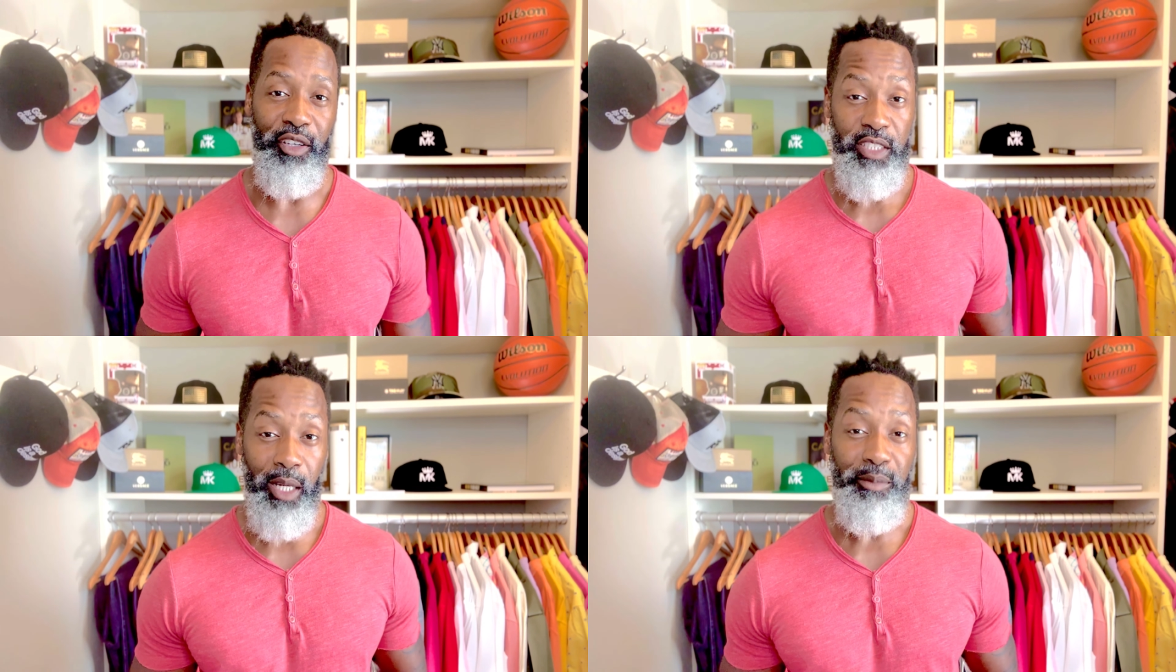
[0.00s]

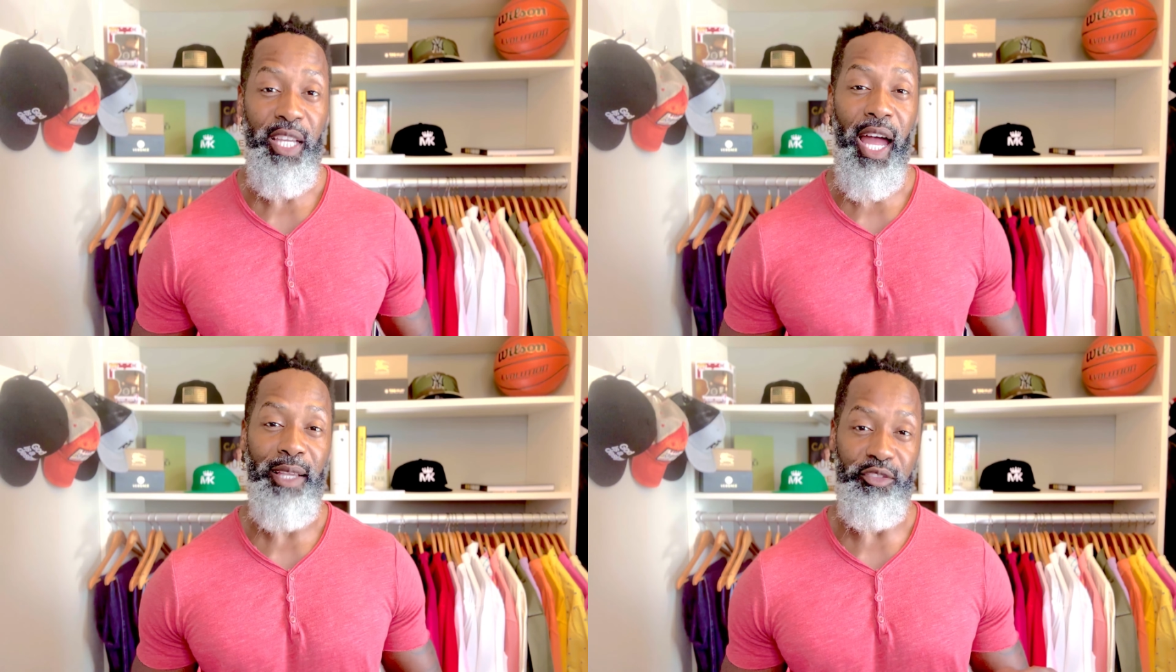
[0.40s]

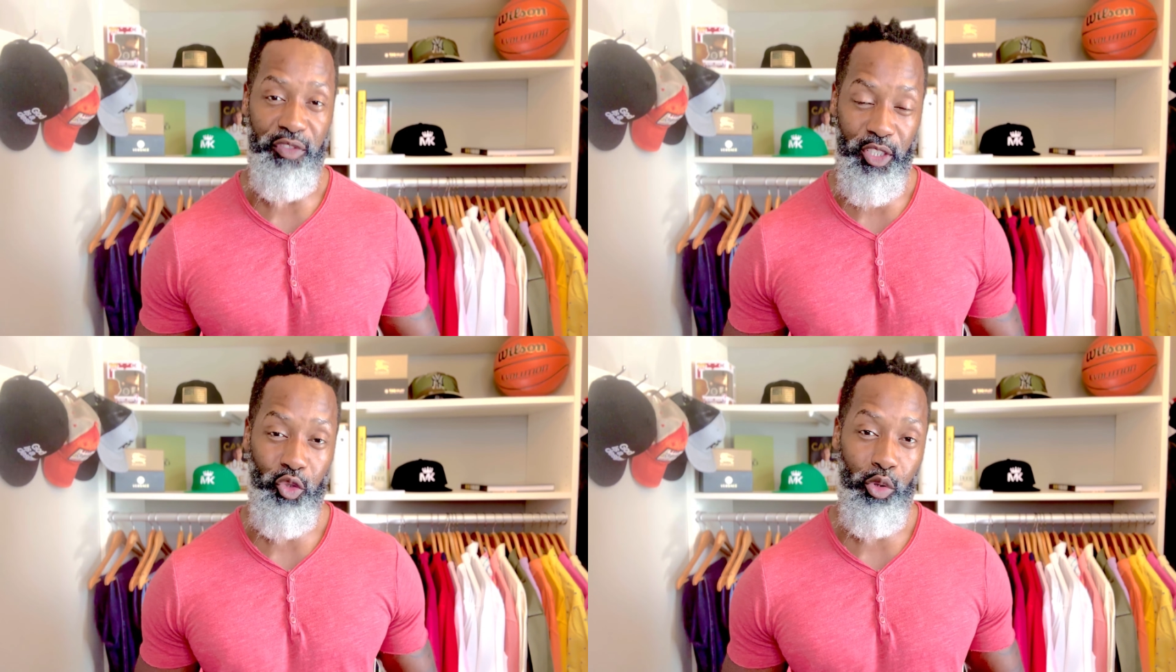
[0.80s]
Sometimes
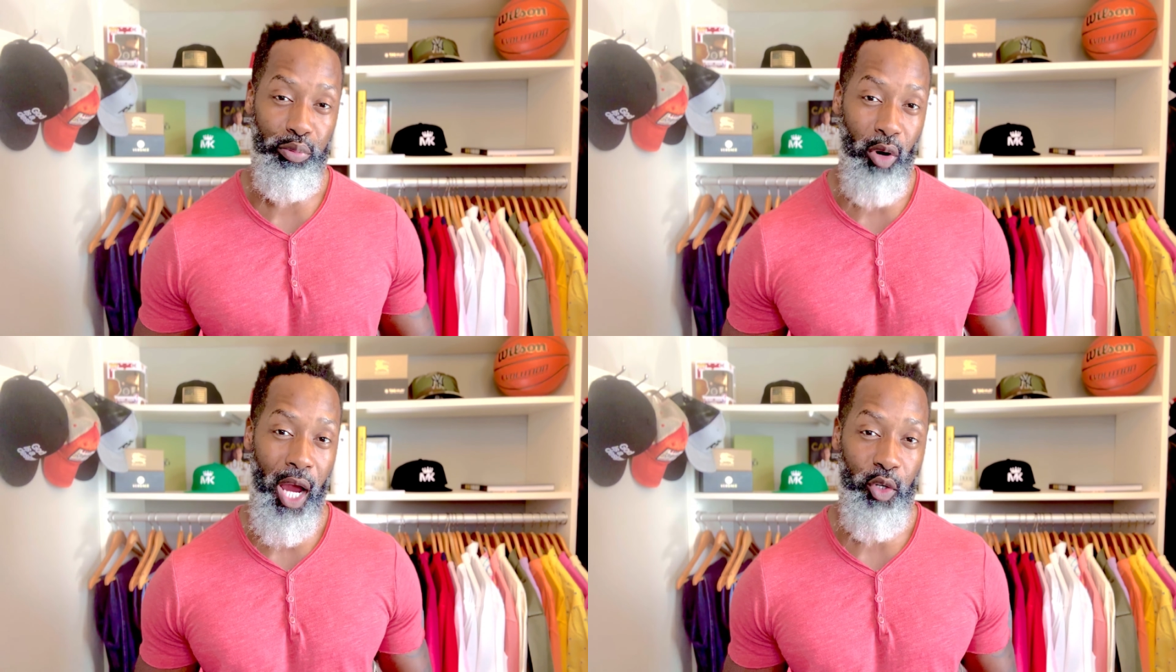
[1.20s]
visual
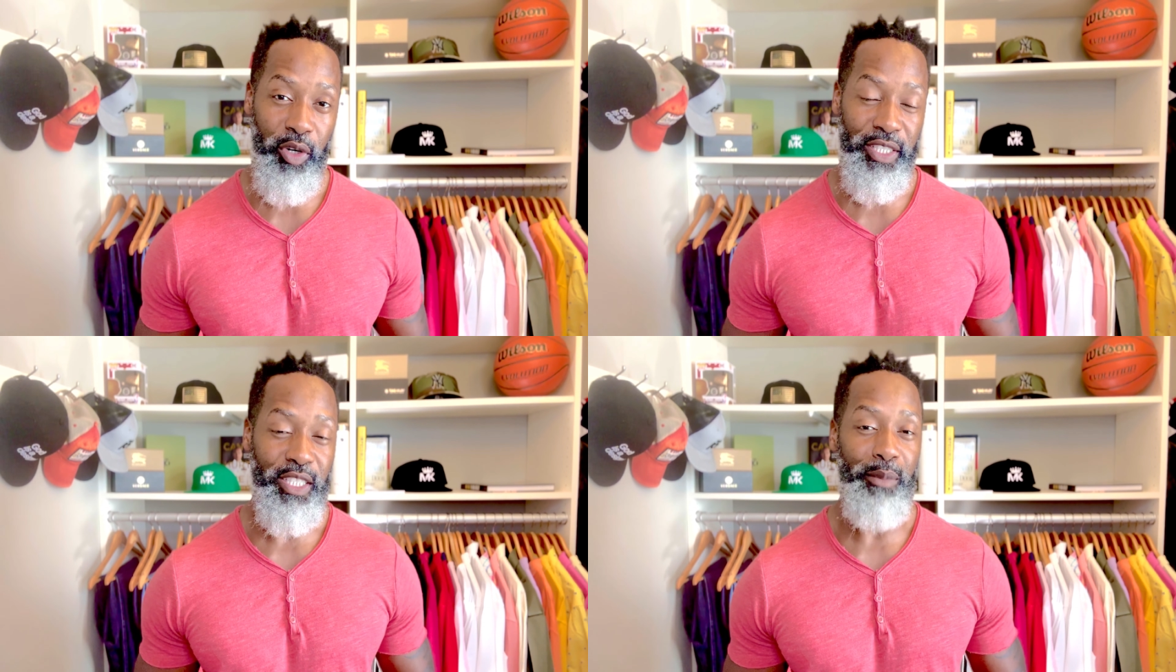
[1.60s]

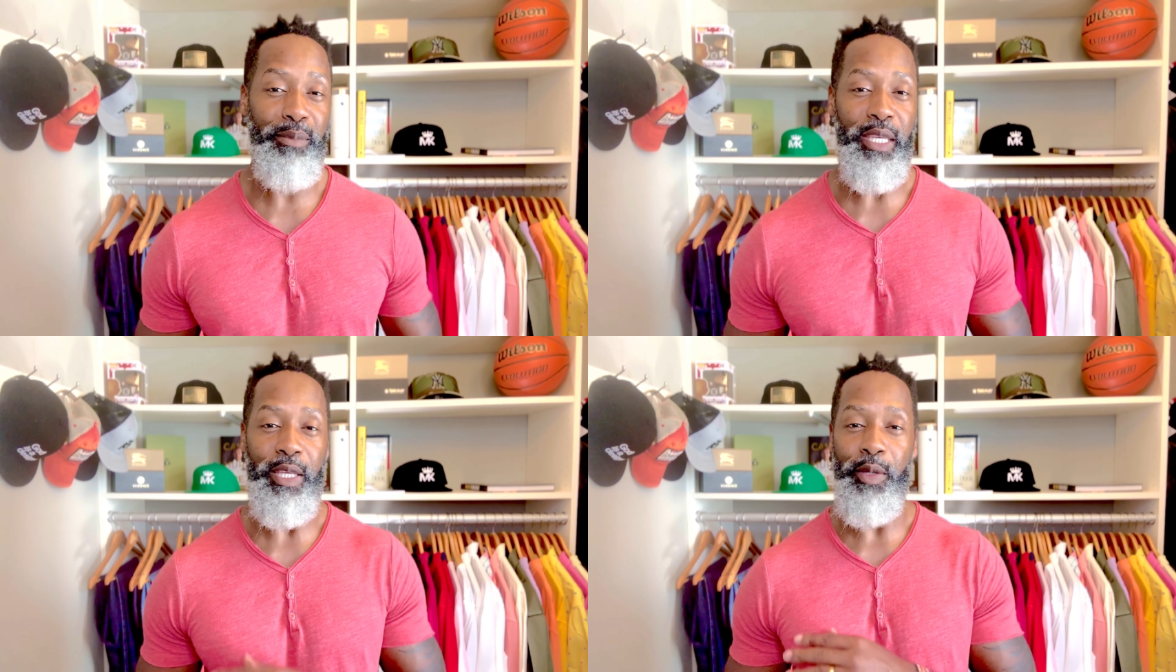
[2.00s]
progress can
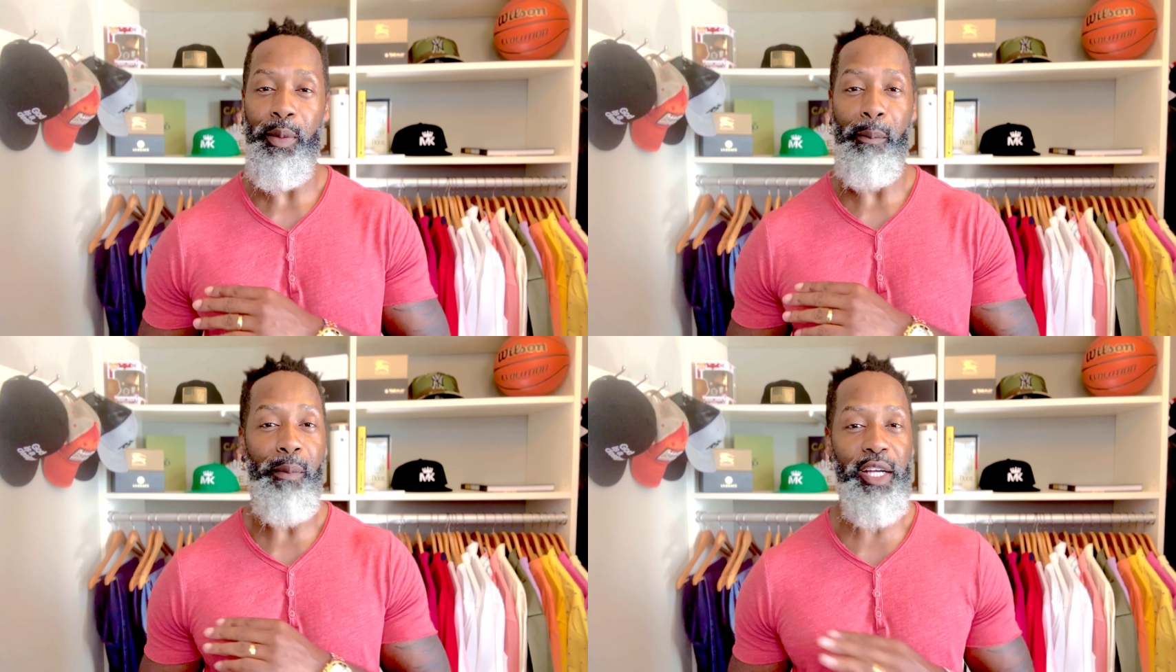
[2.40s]
be
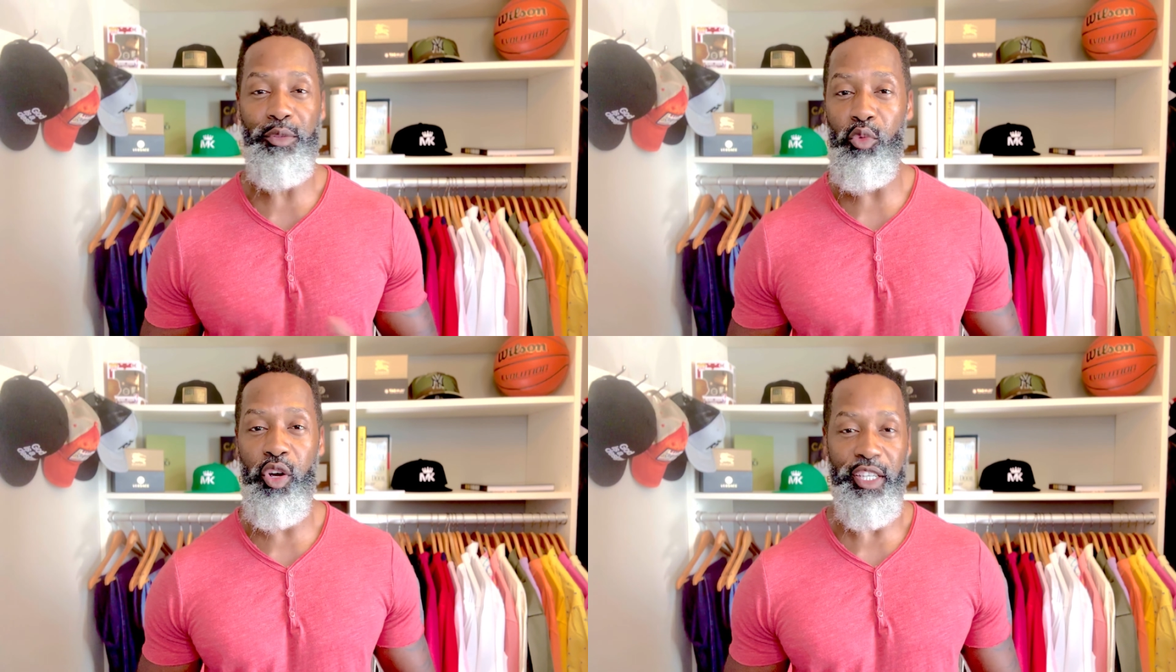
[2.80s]
much
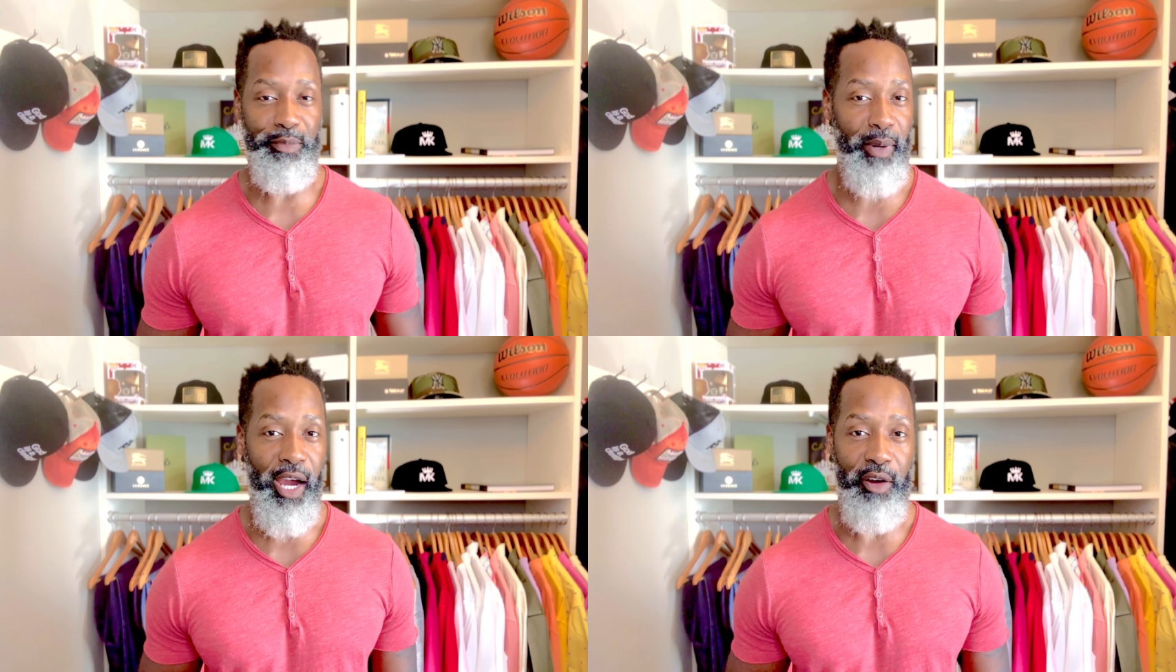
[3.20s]
more
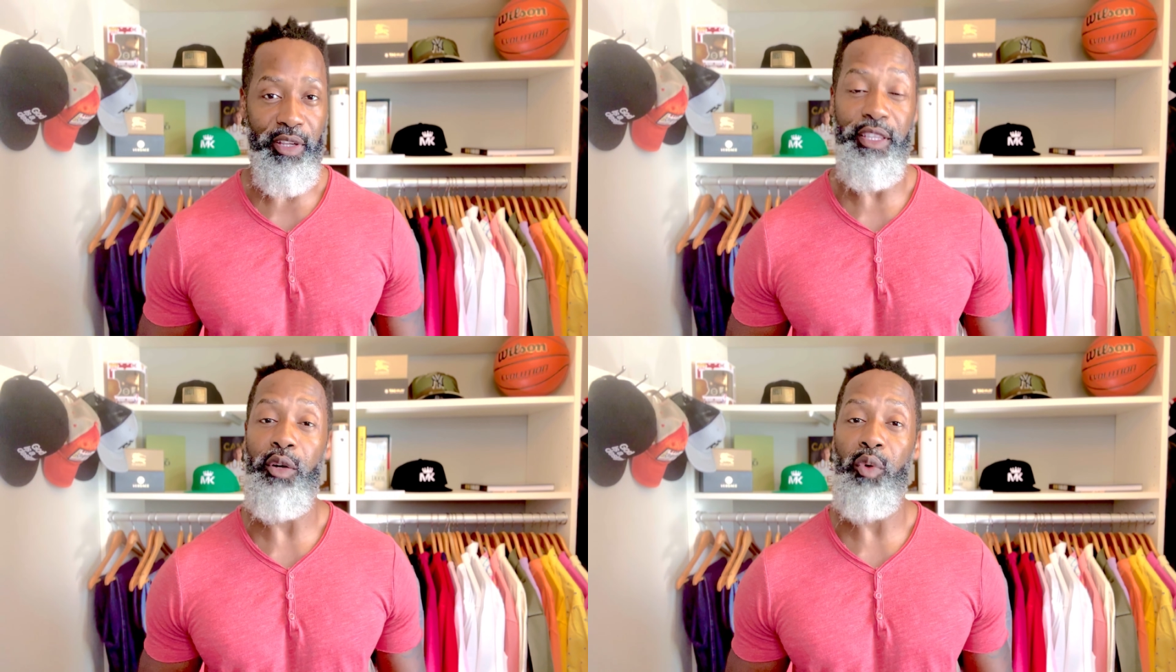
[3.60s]
inspiring
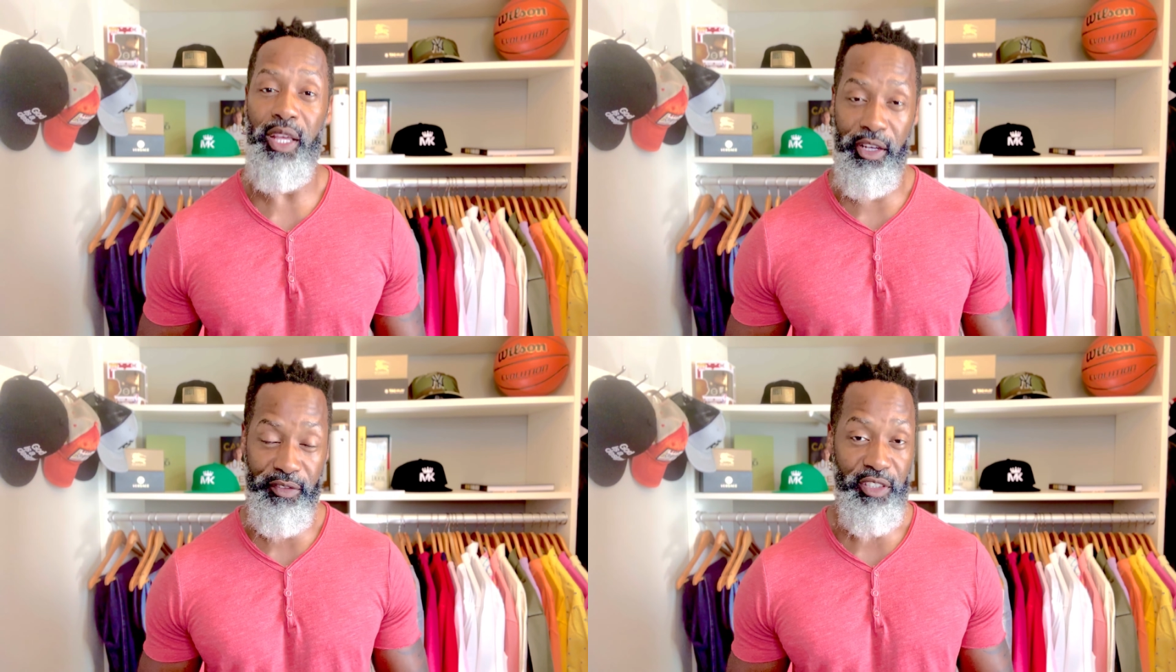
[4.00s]
than
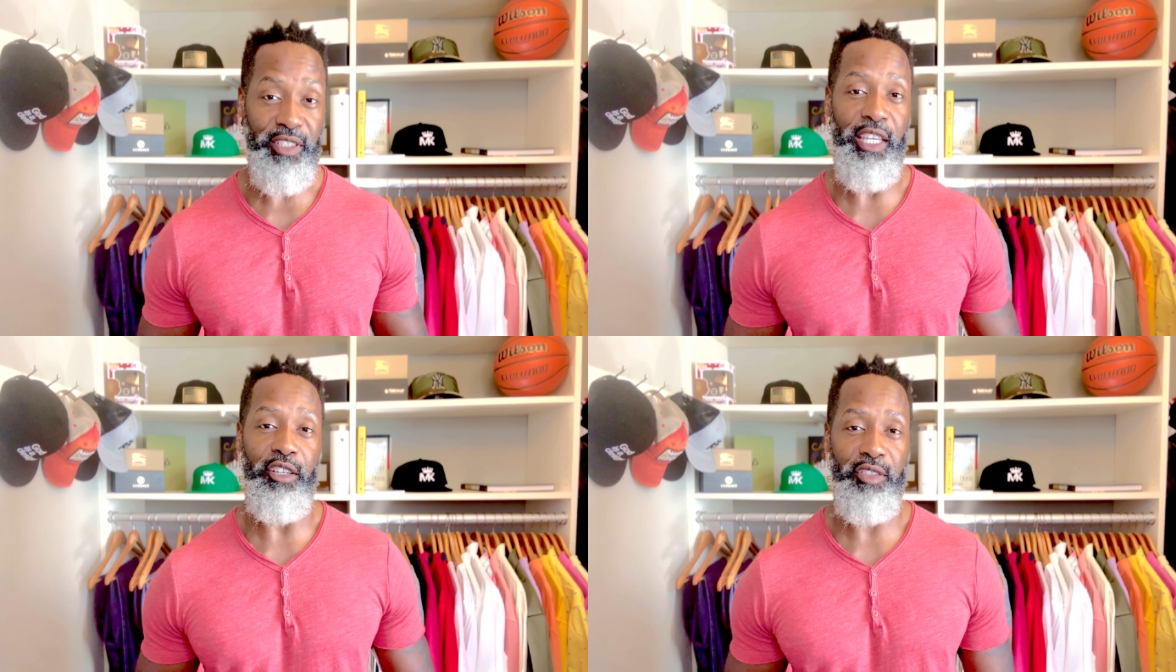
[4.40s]
whatever the
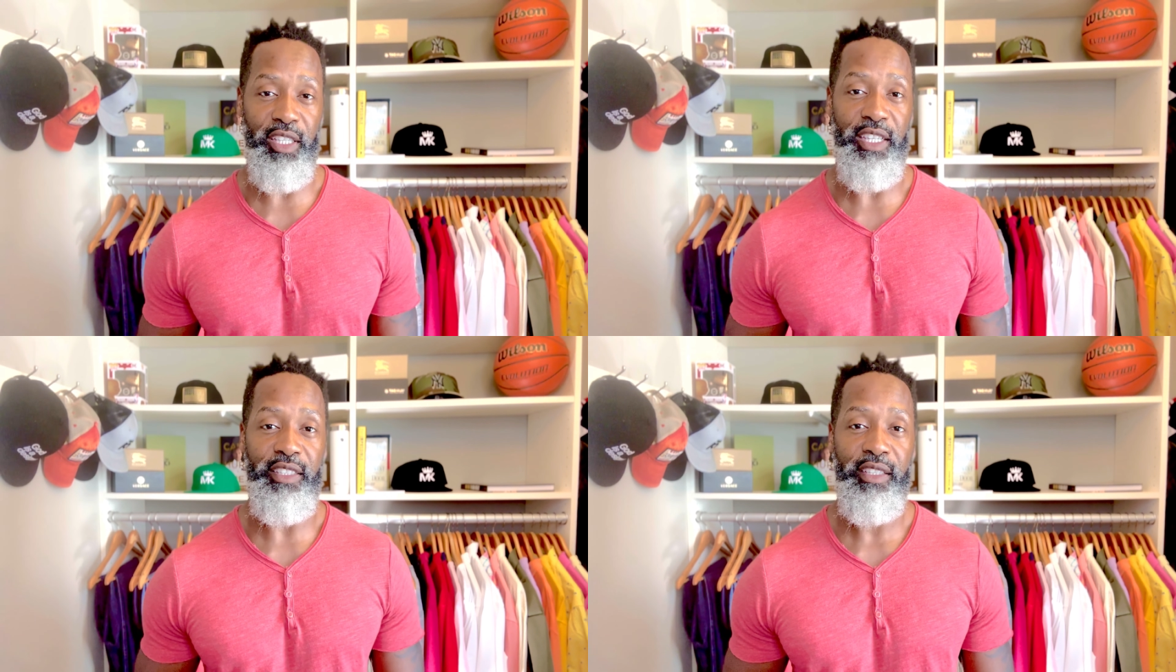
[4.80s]
scale
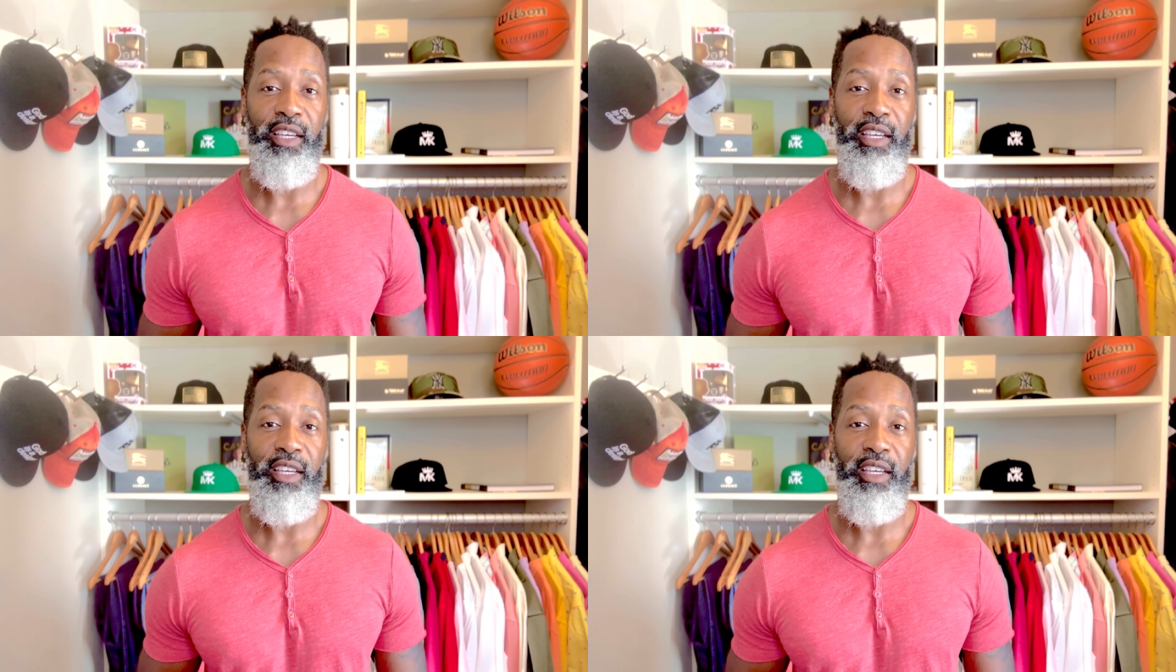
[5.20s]
says.